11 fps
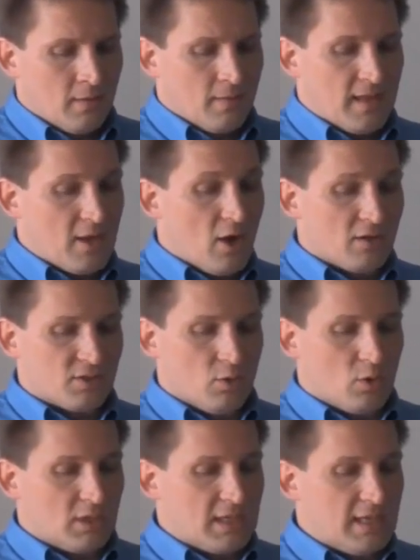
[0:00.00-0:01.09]
They also
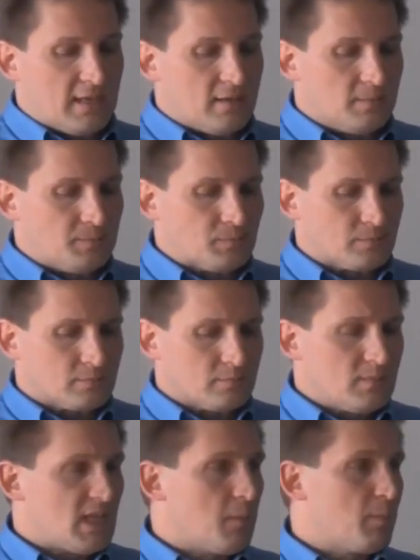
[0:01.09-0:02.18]
only needed
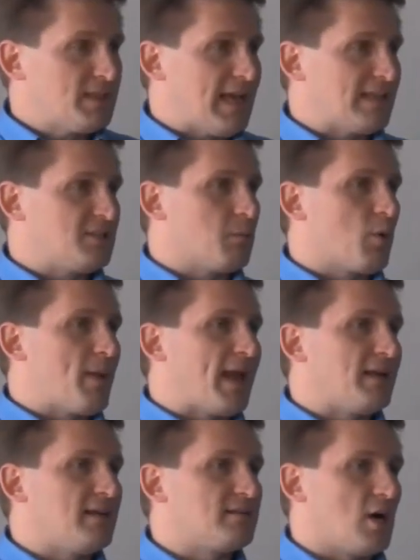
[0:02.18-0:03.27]
potassium
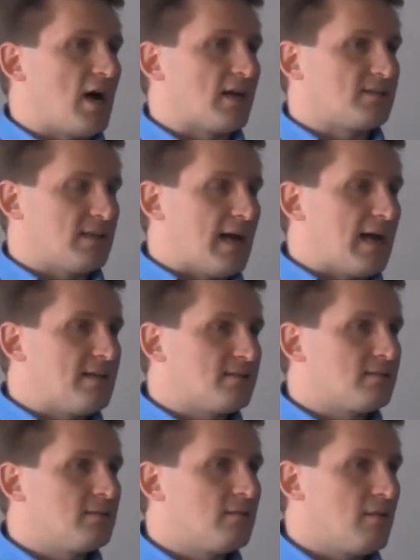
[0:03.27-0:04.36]
permanganate to
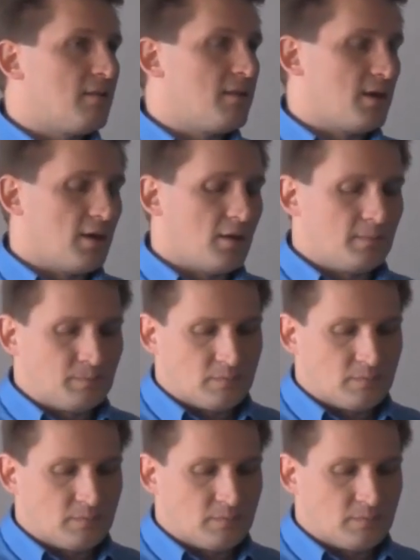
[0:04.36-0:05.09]
oxidize the